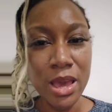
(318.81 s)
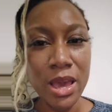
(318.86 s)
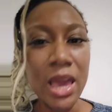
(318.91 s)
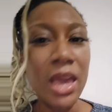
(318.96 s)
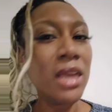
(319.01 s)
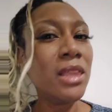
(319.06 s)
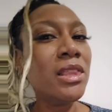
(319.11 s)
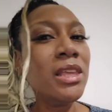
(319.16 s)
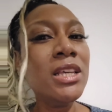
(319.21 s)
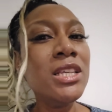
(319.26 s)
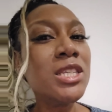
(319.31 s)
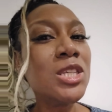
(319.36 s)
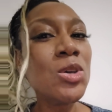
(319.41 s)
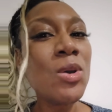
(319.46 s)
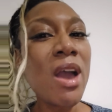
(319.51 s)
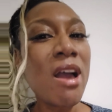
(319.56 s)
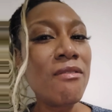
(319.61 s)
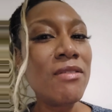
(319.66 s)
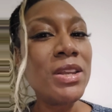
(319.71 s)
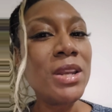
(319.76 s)
At least
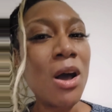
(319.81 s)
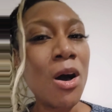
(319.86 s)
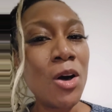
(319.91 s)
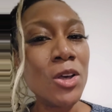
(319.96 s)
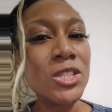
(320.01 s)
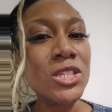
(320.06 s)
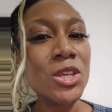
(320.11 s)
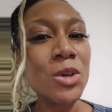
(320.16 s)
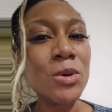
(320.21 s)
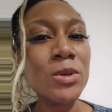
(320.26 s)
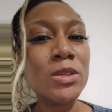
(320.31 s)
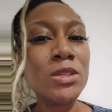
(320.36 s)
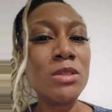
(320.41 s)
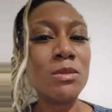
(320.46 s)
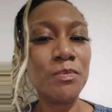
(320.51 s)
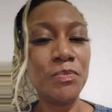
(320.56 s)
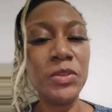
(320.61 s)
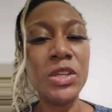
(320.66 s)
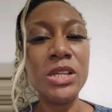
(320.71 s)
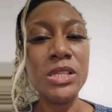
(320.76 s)
you haven't also
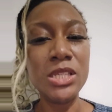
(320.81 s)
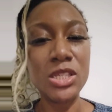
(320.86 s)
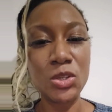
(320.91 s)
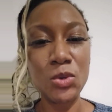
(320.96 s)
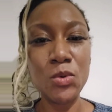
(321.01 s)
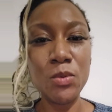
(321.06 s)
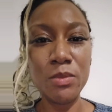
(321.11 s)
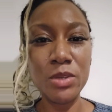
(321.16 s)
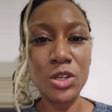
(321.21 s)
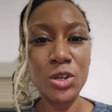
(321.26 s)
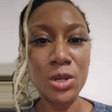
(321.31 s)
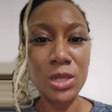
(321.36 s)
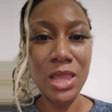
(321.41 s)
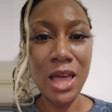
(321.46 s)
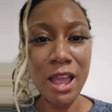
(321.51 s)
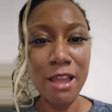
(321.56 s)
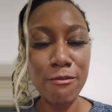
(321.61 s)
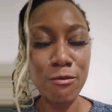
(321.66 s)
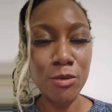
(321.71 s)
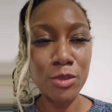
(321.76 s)
consumed your
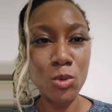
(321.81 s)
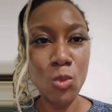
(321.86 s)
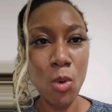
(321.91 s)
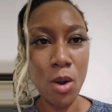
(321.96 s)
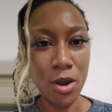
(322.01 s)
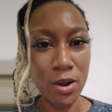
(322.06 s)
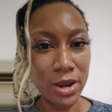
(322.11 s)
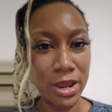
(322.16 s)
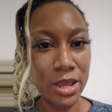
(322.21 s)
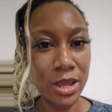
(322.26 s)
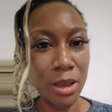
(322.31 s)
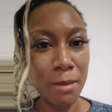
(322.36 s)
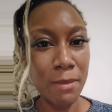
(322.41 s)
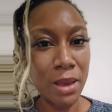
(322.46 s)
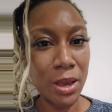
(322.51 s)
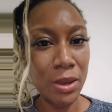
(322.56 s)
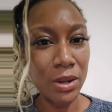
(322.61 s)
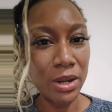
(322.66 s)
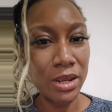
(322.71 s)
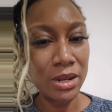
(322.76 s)
life with worrying
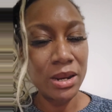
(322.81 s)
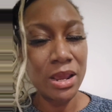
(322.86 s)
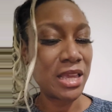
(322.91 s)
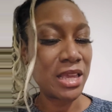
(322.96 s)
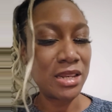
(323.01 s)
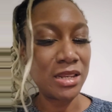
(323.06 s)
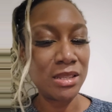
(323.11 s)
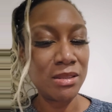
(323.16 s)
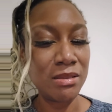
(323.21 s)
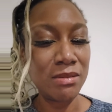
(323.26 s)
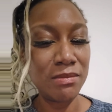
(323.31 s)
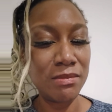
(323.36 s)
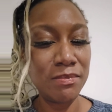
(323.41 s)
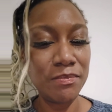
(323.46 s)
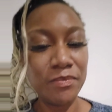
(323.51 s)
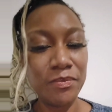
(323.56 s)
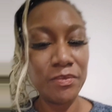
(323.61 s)
about it and